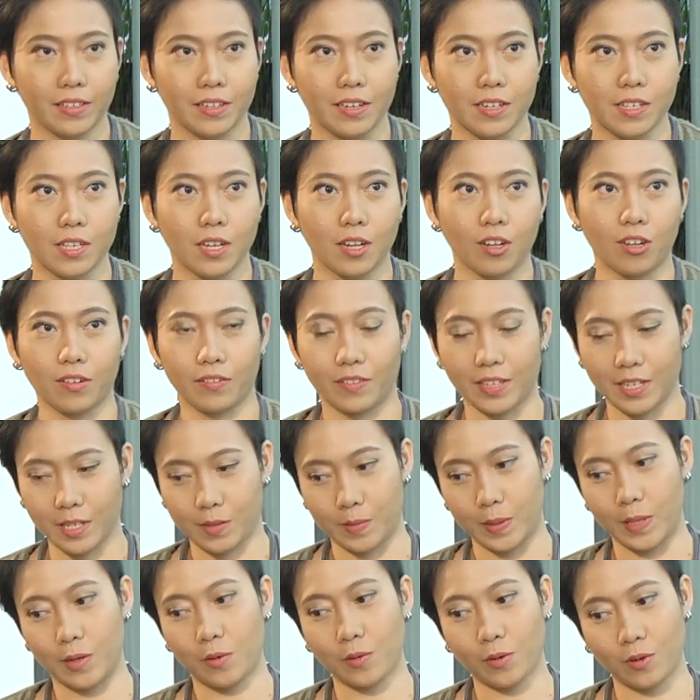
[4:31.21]
There's a lot of
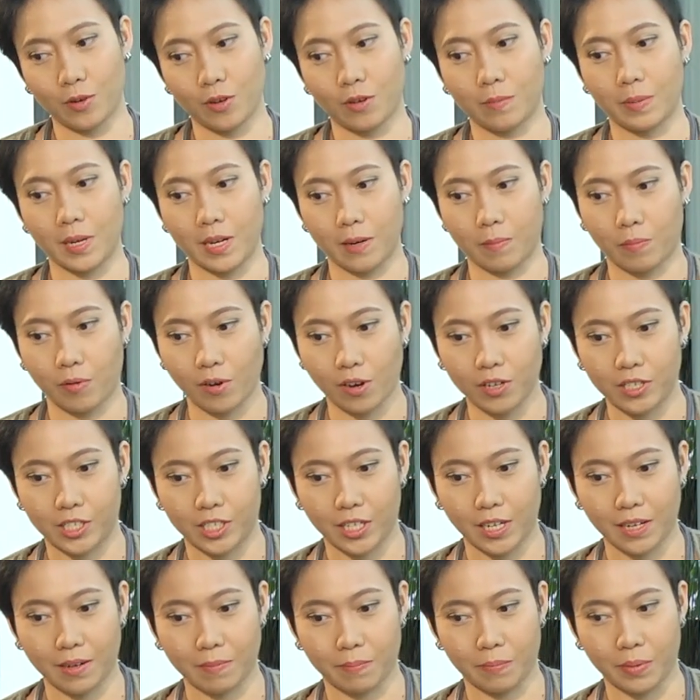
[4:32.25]
things we don't know about the
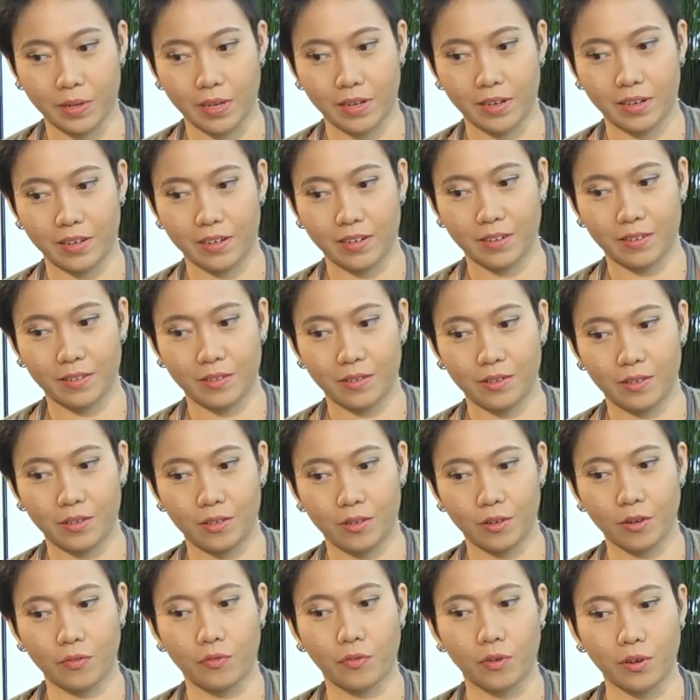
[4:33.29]
project, but
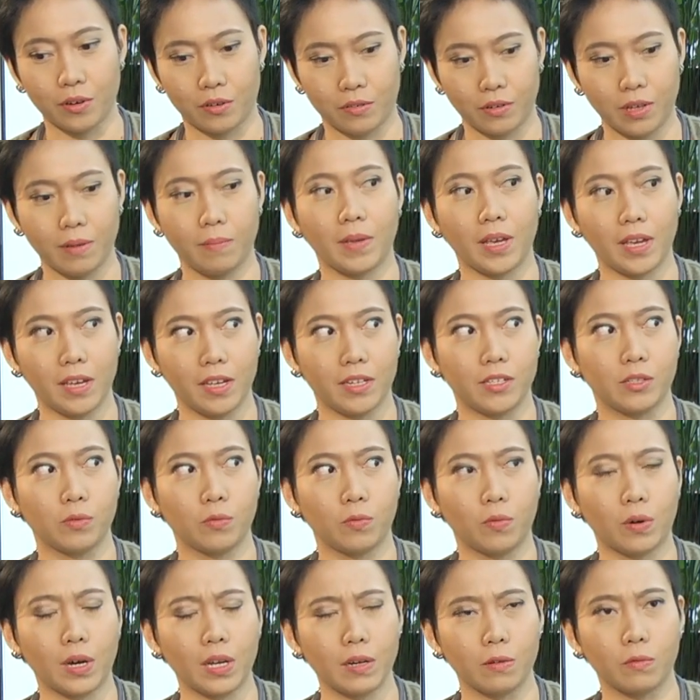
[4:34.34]
for DreamEDGE,
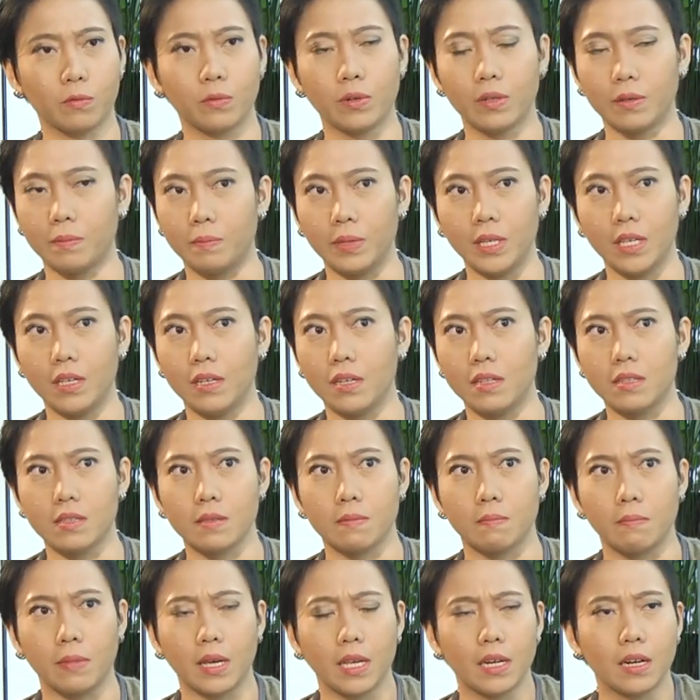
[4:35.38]
what will be its
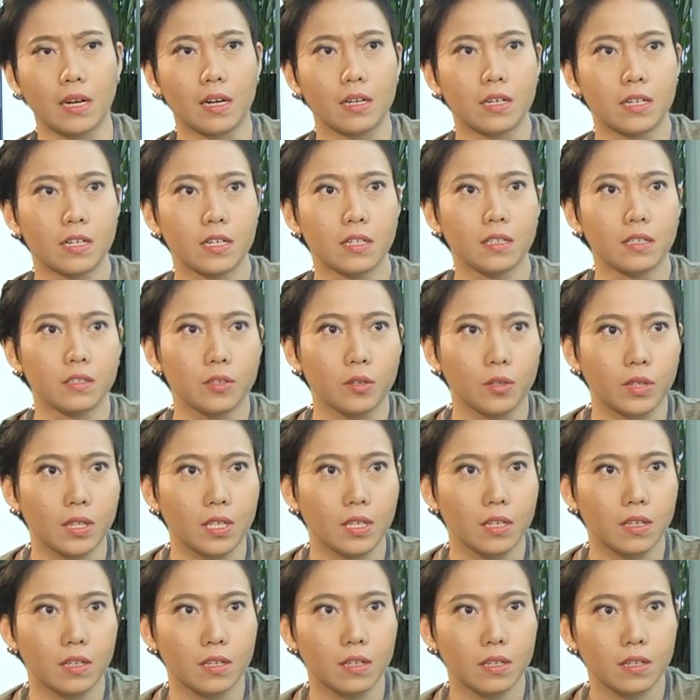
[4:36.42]
main hurdle, you
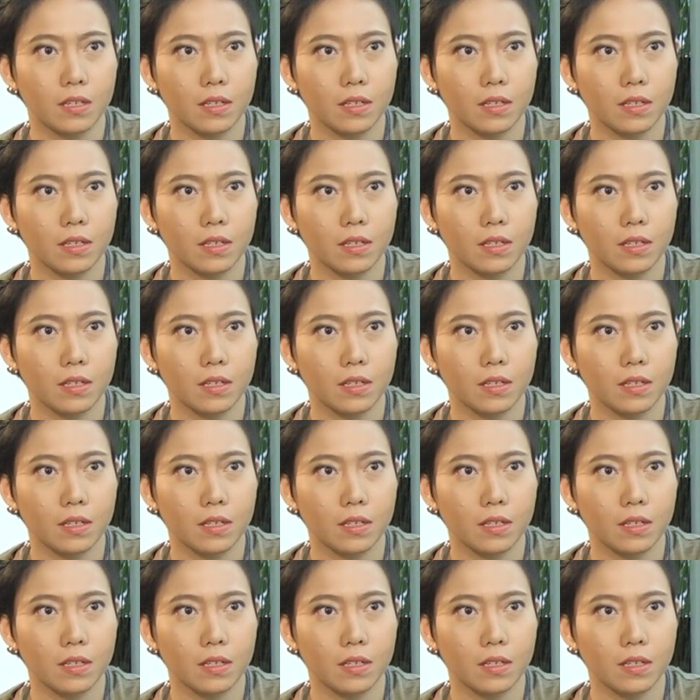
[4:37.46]
think?